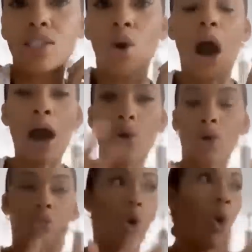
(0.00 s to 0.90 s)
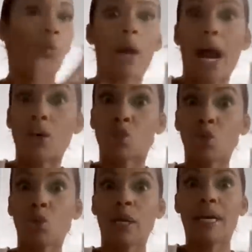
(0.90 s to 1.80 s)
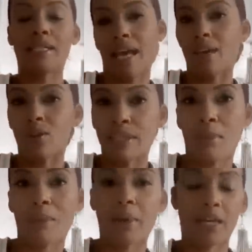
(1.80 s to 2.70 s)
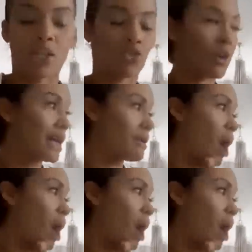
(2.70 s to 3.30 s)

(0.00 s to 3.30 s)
So I also or oh, what I'll do is I know this may be extreme.